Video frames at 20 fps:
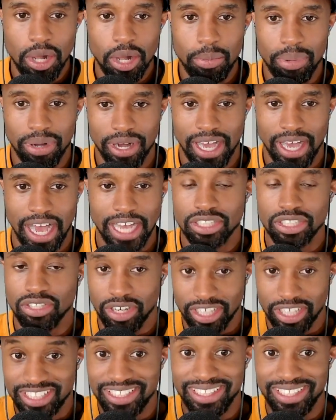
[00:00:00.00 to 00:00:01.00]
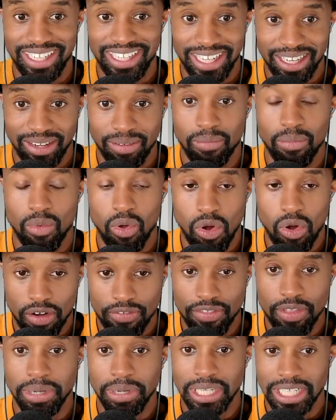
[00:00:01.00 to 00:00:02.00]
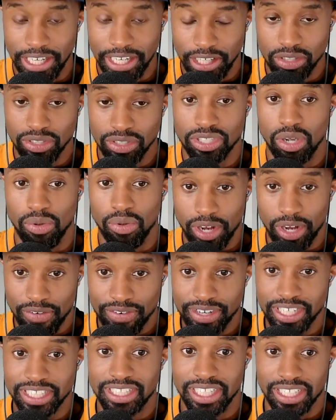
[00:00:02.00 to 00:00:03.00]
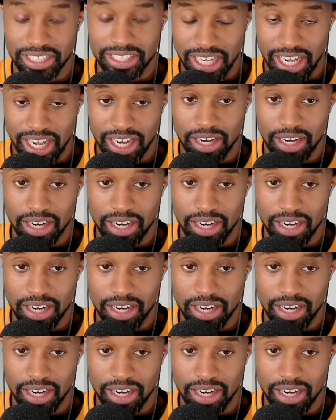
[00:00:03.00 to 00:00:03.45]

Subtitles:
but I started seeing more of the millennials going over to TikTok,